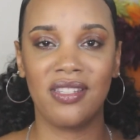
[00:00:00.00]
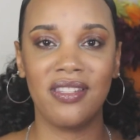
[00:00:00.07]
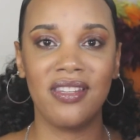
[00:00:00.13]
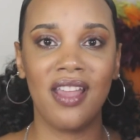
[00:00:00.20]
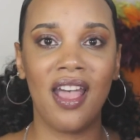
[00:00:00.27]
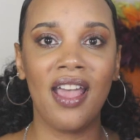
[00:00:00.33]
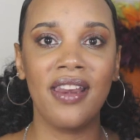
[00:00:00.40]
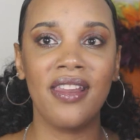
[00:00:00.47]

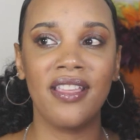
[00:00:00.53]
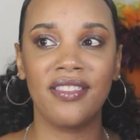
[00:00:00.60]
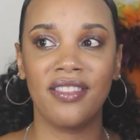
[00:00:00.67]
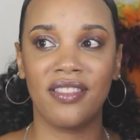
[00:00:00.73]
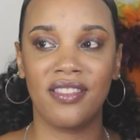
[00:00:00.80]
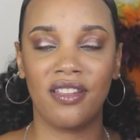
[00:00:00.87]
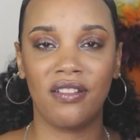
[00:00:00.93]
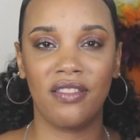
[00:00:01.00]
not
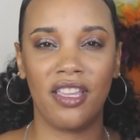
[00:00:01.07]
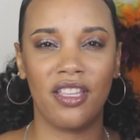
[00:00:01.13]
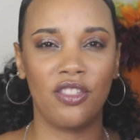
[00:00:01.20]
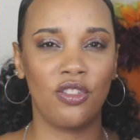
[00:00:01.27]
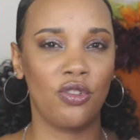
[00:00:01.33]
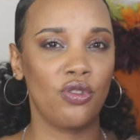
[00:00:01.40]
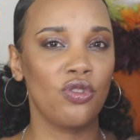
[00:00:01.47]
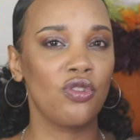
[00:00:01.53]
necessarily
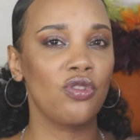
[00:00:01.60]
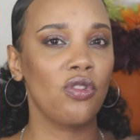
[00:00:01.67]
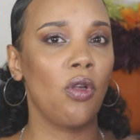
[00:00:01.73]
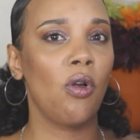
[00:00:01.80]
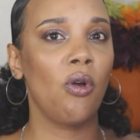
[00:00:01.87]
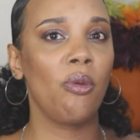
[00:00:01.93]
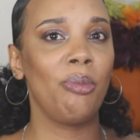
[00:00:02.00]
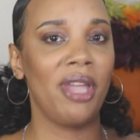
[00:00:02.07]
as your
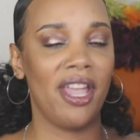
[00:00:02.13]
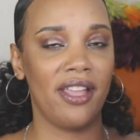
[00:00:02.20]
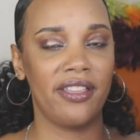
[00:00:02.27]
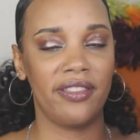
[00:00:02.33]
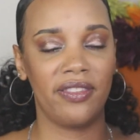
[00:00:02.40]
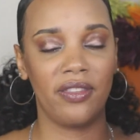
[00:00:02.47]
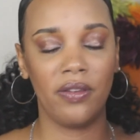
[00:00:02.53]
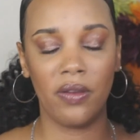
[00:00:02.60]
sole
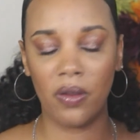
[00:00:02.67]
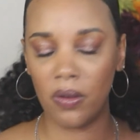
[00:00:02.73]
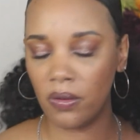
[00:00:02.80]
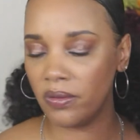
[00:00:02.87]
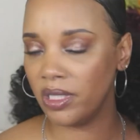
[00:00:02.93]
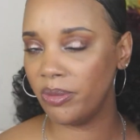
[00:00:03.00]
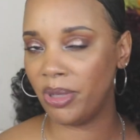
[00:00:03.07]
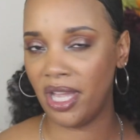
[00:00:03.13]
palette, the
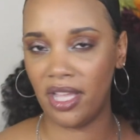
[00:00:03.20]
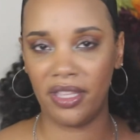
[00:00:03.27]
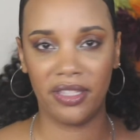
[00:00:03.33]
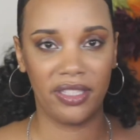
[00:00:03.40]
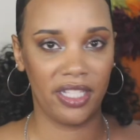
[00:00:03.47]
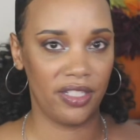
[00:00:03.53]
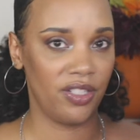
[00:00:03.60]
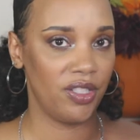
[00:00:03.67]
only
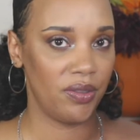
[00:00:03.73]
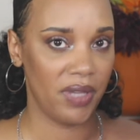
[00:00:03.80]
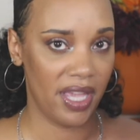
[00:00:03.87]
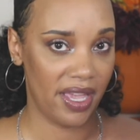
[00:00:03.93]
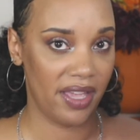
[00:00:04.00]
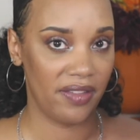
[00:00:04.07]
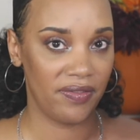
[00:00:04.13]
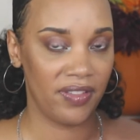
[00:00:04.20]
palette that you
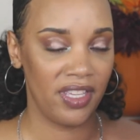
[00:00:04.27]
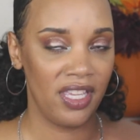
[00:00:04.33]
have.